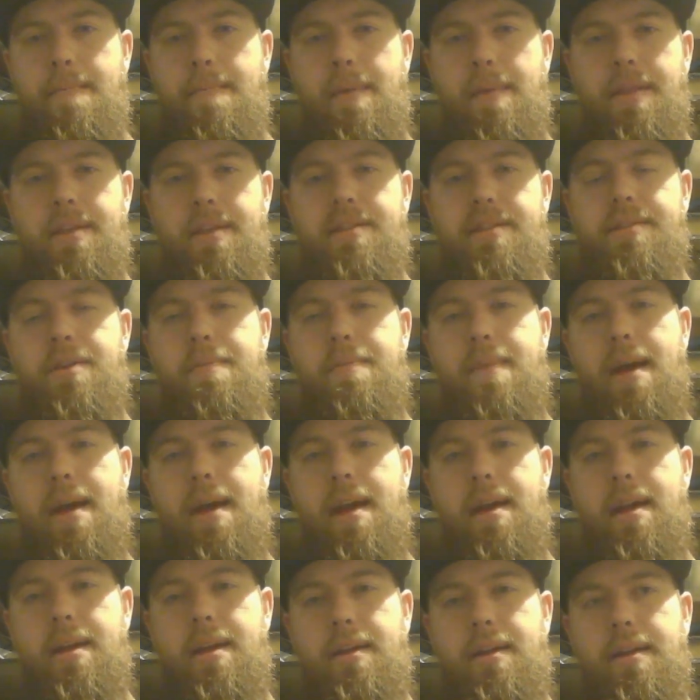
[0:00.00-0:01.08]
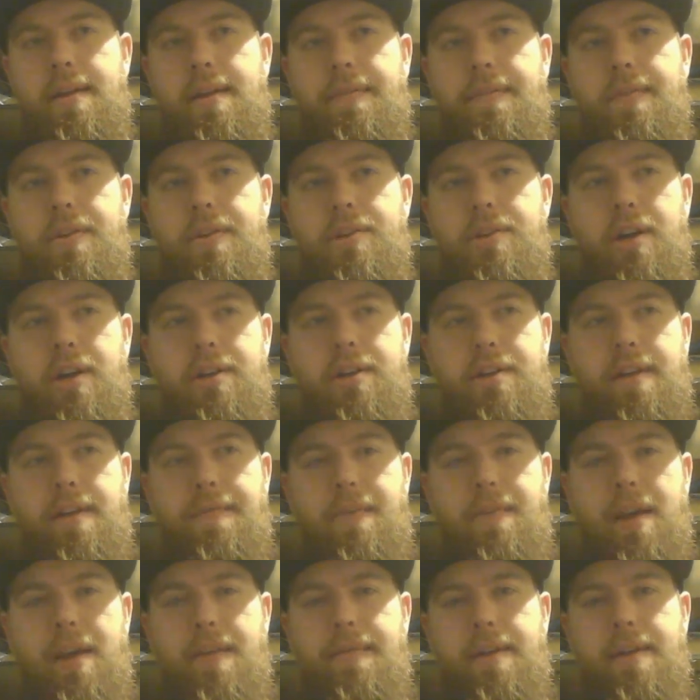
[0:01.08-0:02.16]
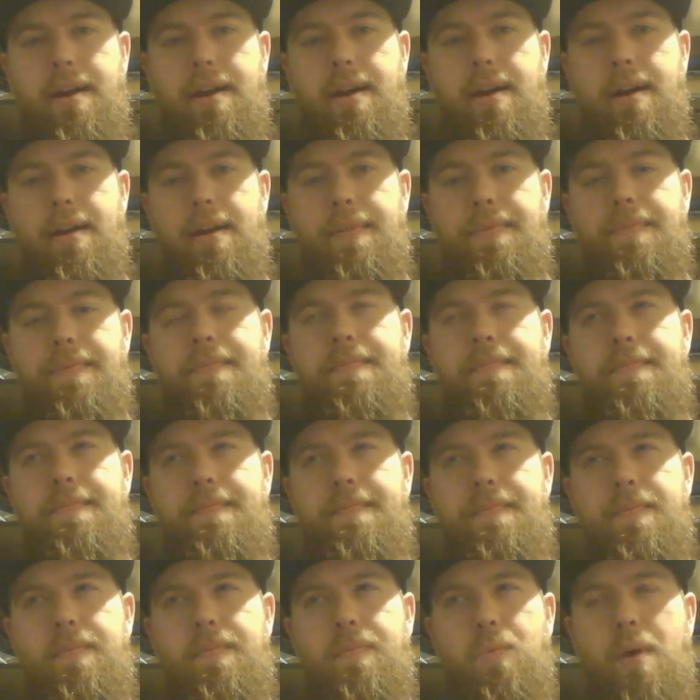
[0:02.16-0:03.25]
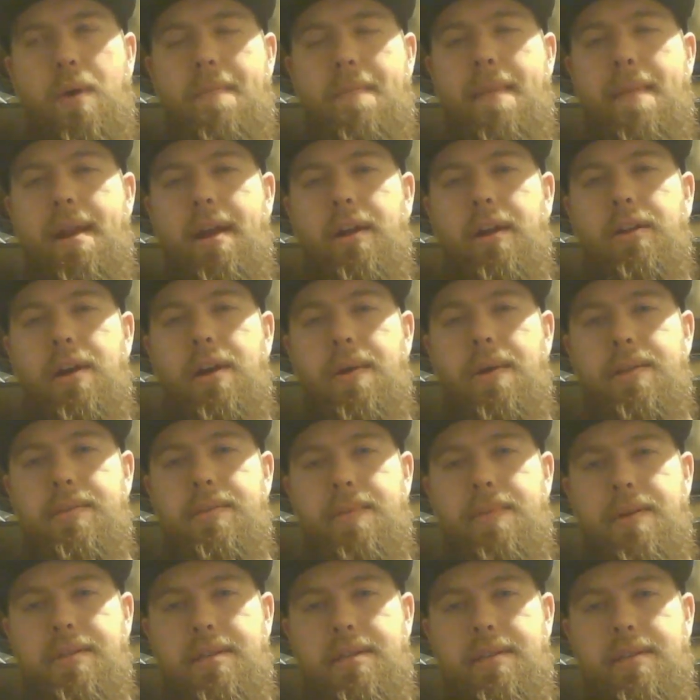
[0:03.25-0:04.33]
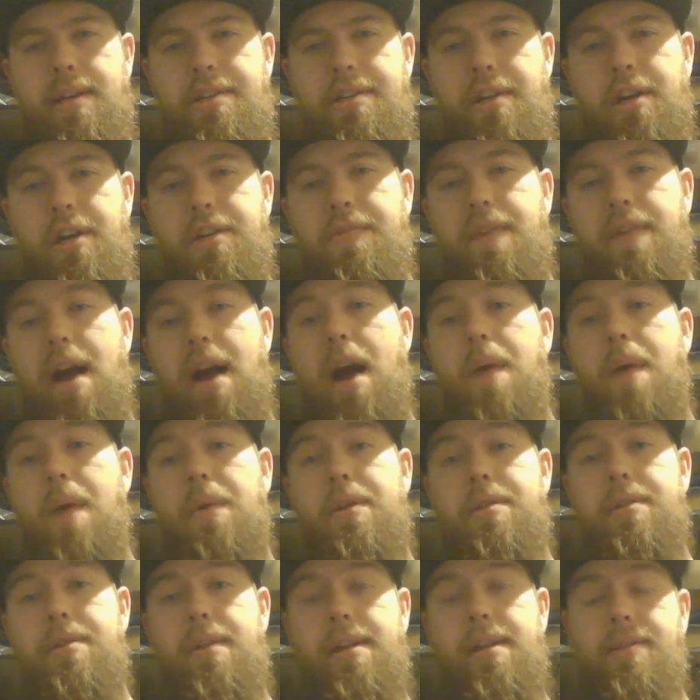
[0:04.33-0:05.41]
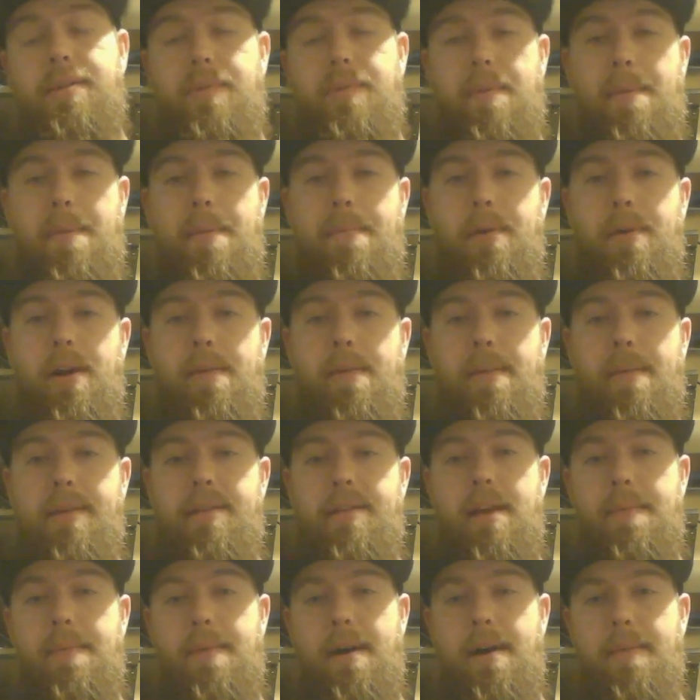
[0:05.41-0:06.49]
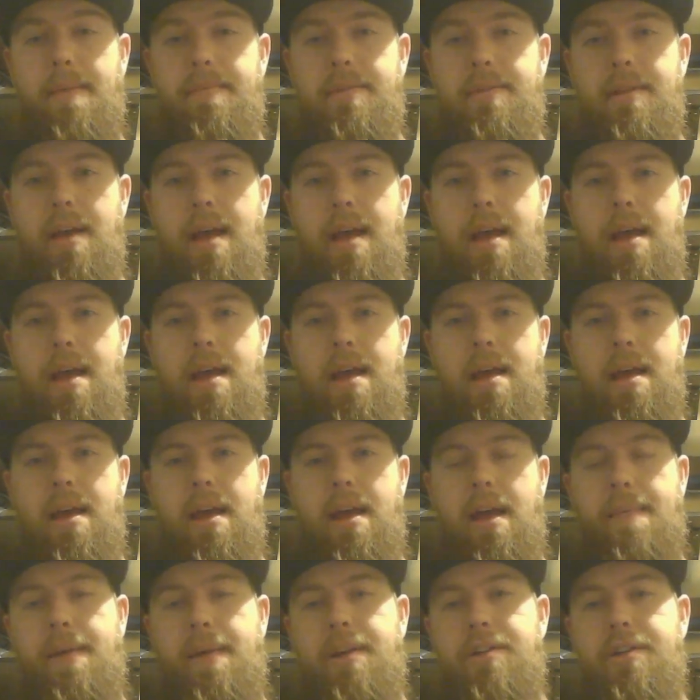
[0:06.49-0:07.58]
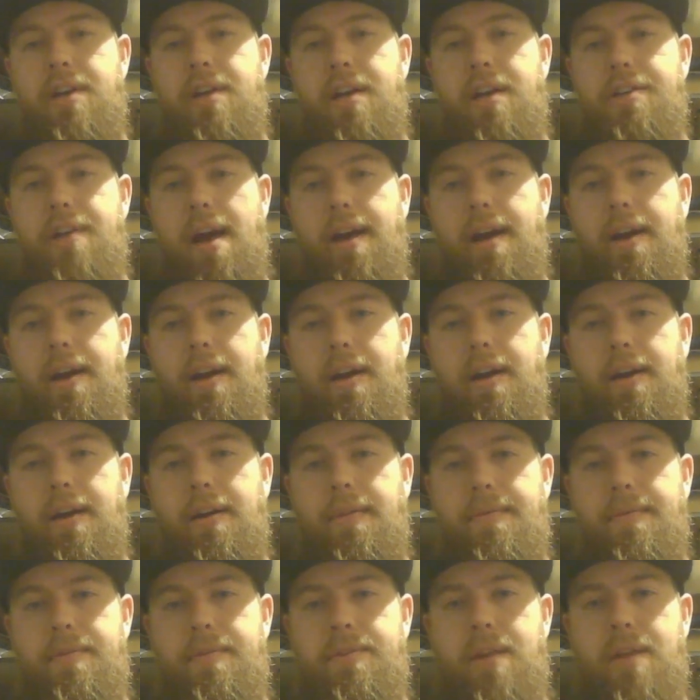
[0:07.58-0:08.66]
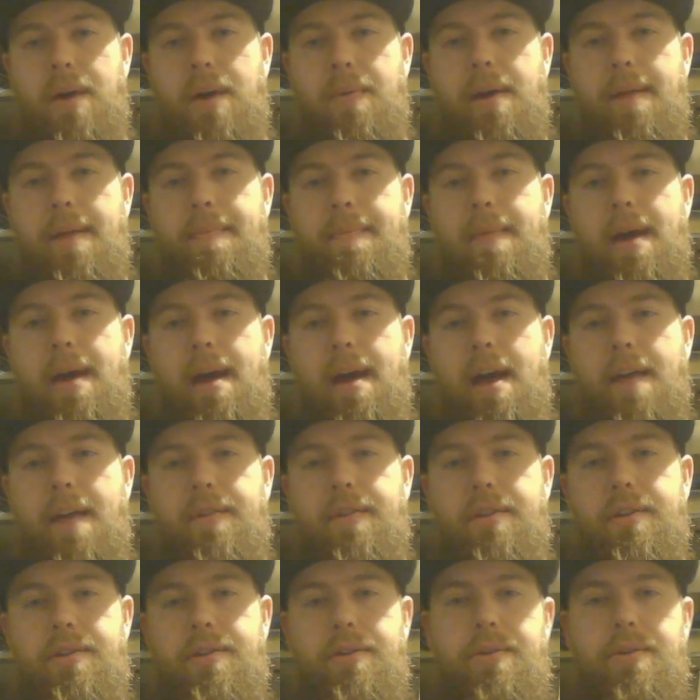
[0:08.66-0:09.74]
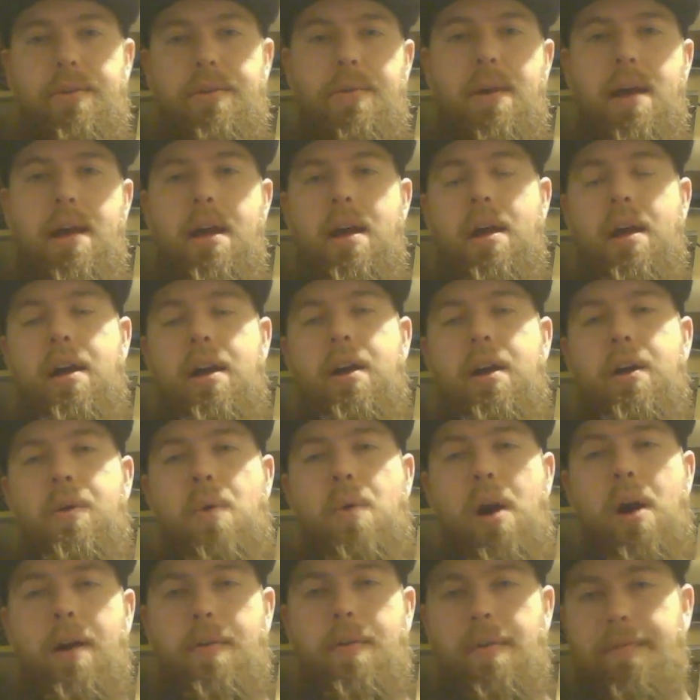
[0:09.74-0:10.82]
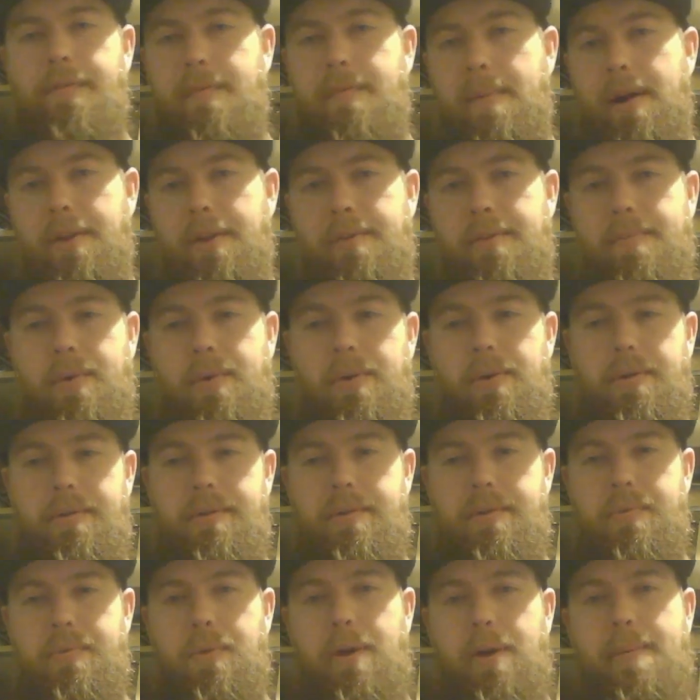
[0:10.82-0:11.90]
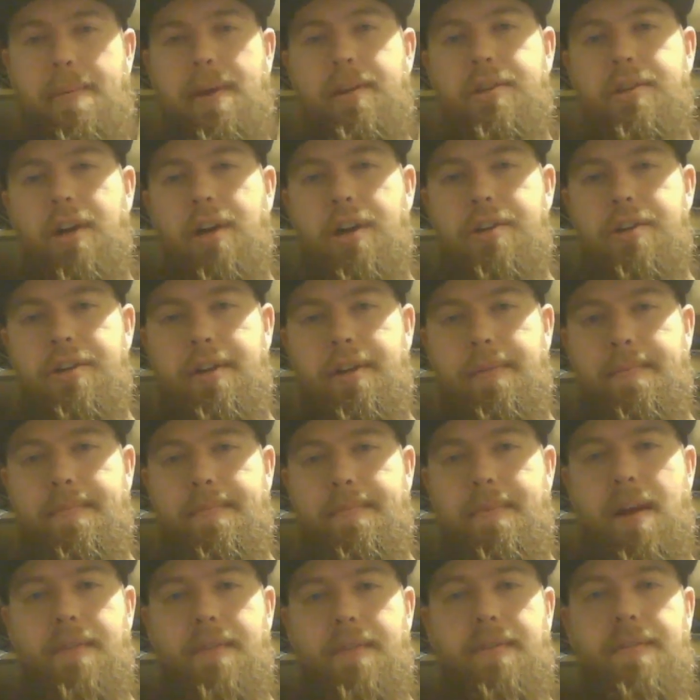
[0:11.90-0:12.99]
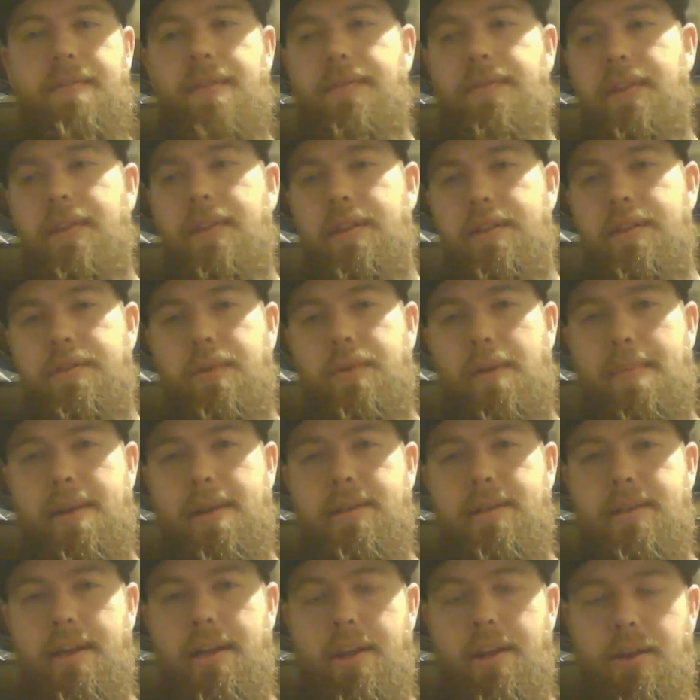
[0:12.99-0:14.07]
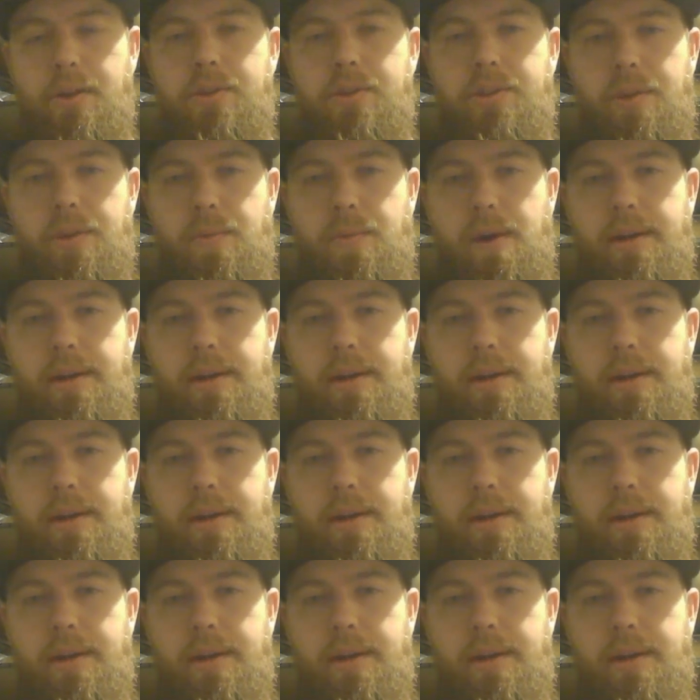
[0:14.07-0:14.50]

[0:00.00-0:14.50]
But this new paint, if you charge, if you give it a one minute glow, it's supposed to stay charged for hours. So that's what I'm going to put on my tip ups and my jaw jacker so that way I'm not having to walk away from my other poles and worry about charging them every 15 to 20 minutes like you usually